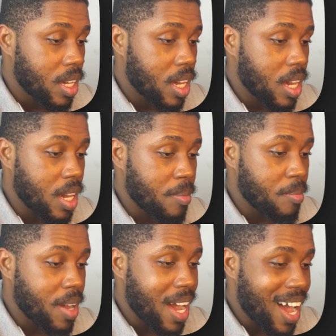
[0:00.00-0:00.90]

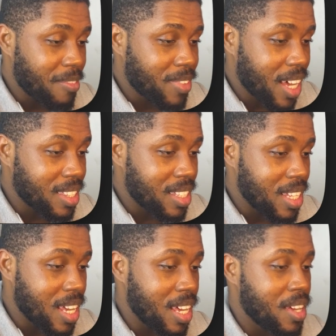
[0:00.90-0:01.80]
um, after
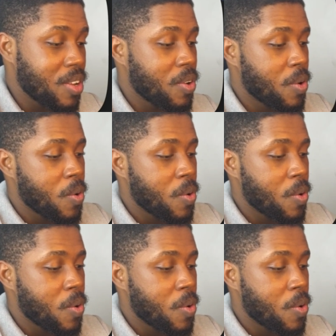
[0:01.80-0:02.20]
delay,